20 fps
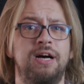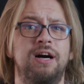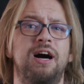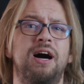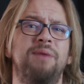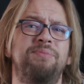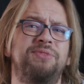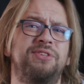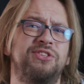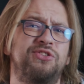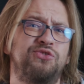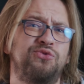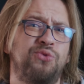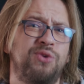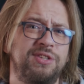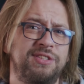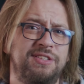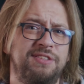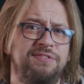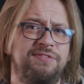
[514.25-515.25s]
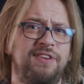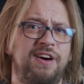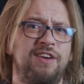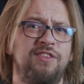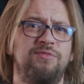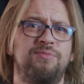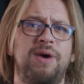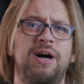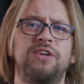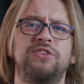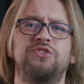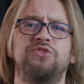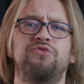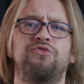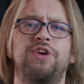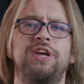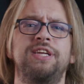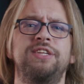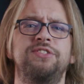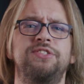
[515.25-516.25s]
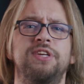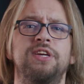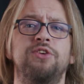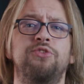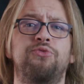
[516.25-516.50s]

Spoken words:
up to 25 miles of range,